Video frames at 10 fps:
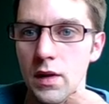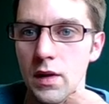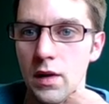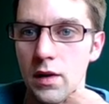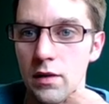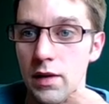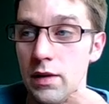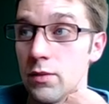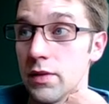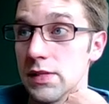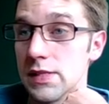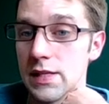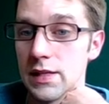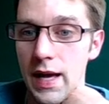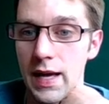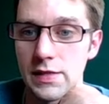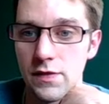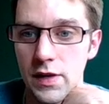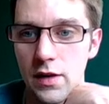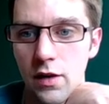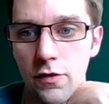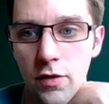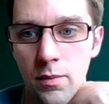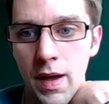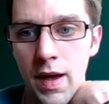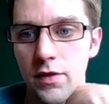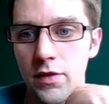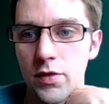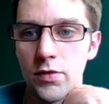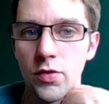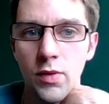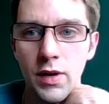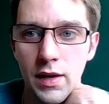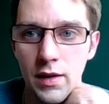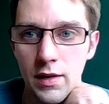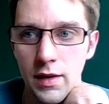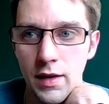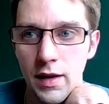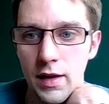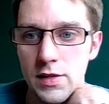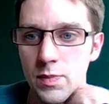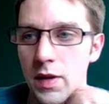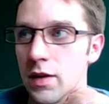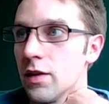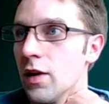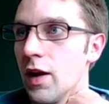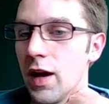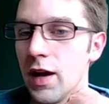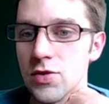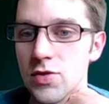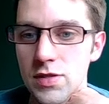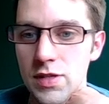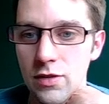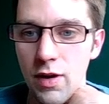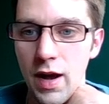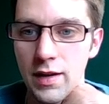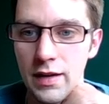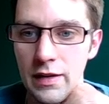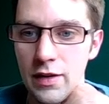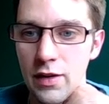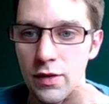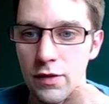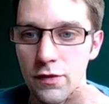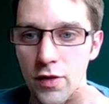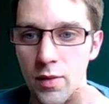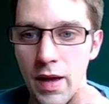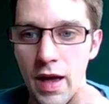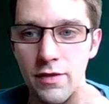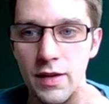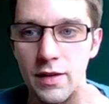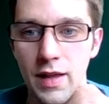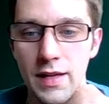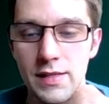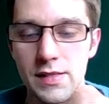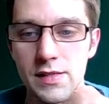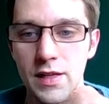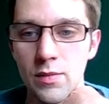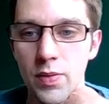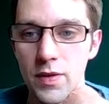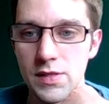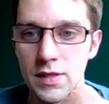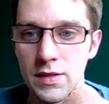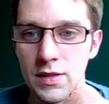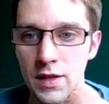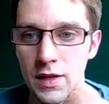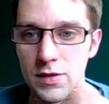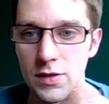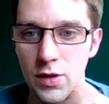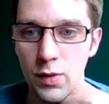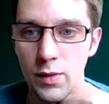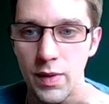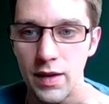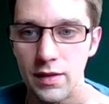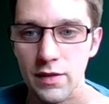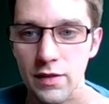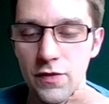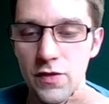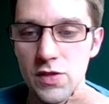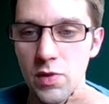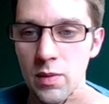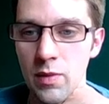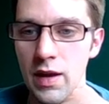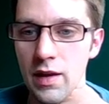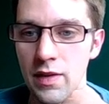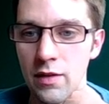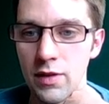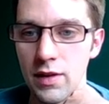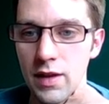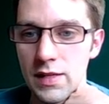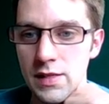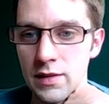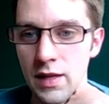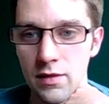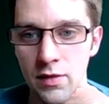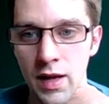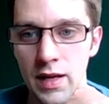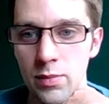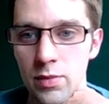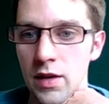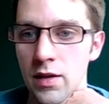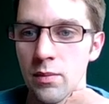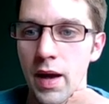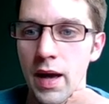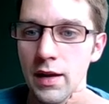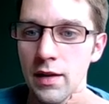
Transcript: All right, well, this is the last video for Math 220. It's been an interesting ride here, going from having classes in person to going back, leaving for spring break, and then realizing that not able to come back